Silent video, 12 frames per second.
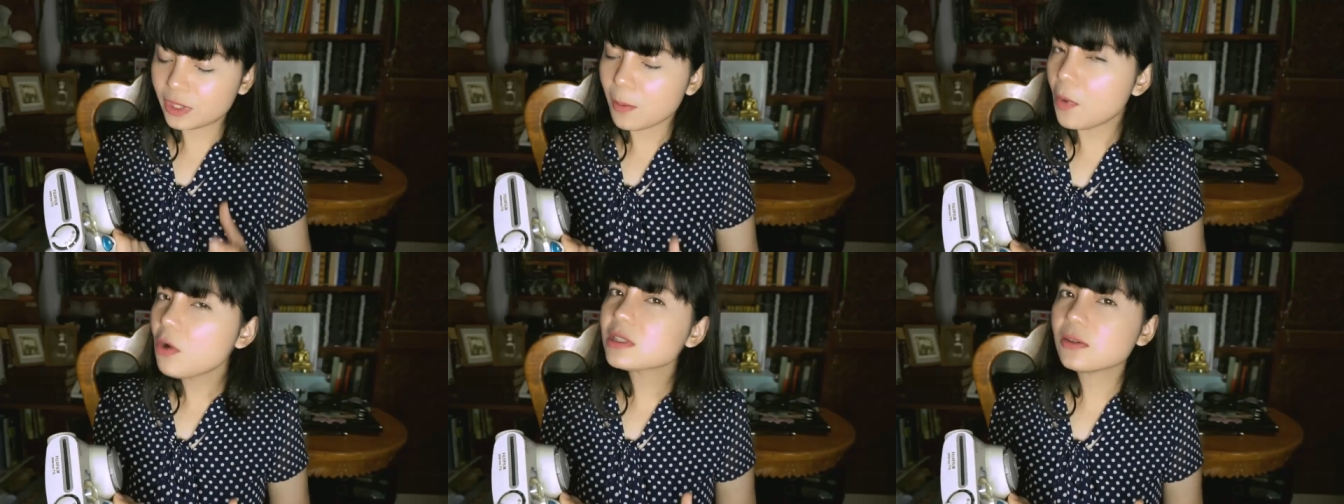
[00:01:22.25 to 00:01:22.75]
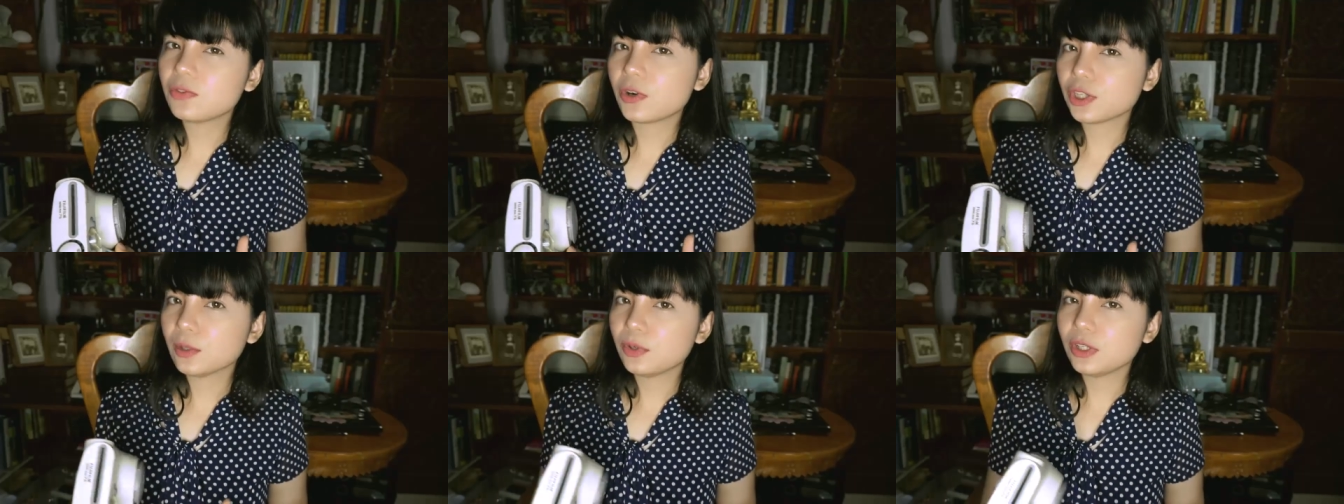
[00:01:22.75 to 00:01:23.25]
the most
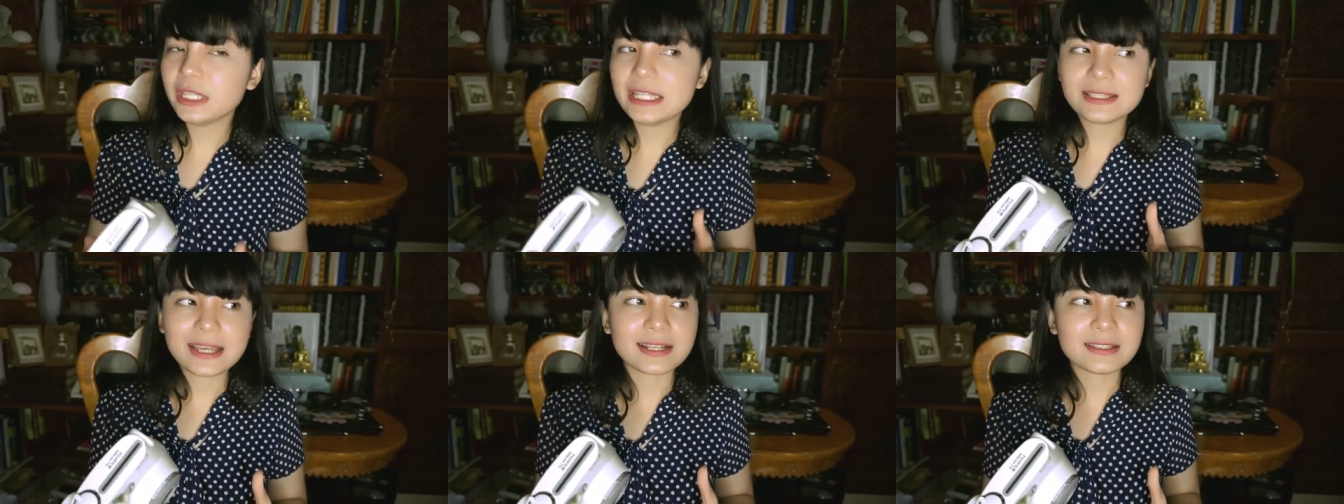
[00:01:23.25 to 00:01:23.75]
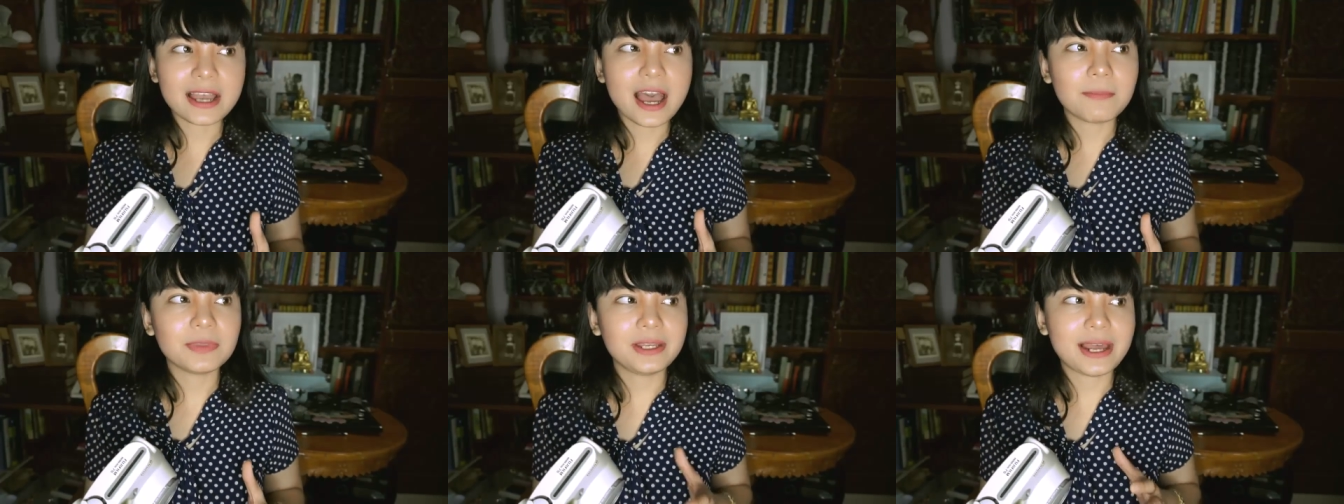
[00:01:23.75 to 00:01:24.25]
affordable Instax
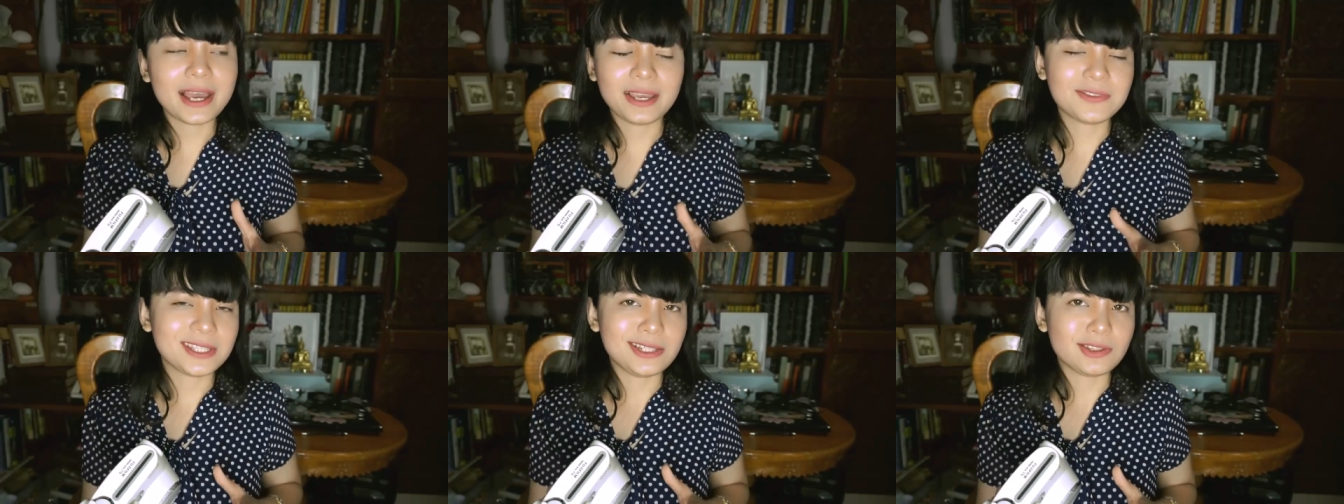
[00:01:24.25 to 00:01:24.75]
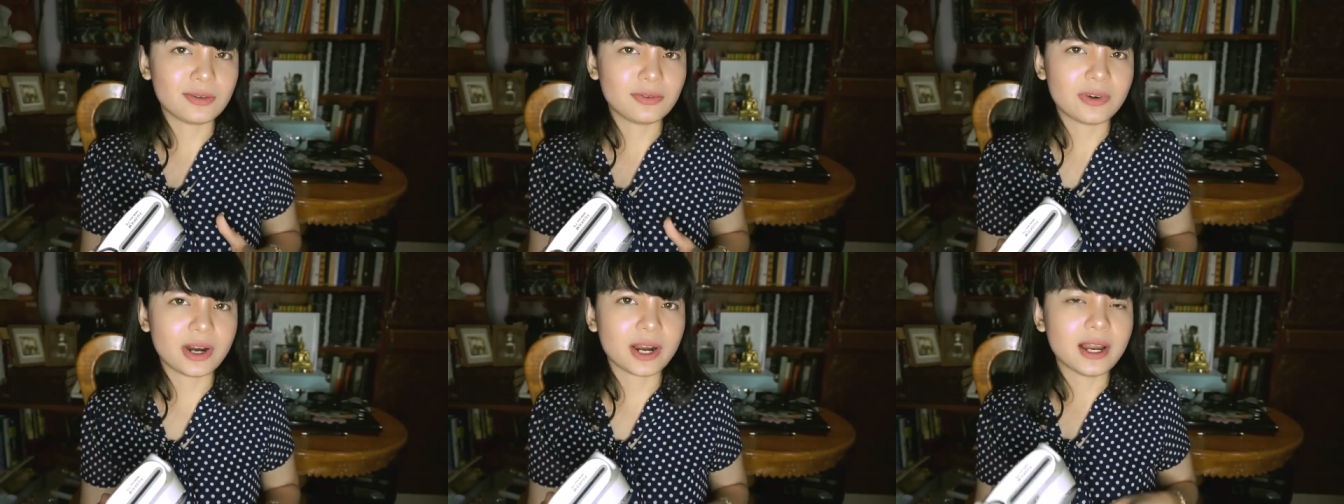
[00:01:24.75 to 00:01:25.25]
cam that I have seen so
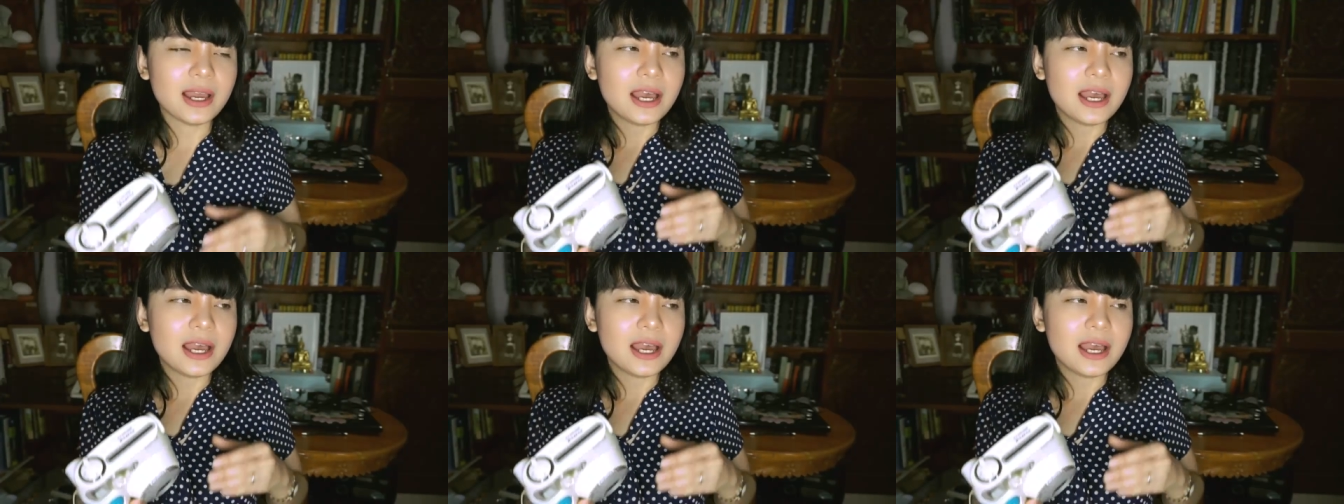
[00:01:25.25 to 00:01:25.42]
far.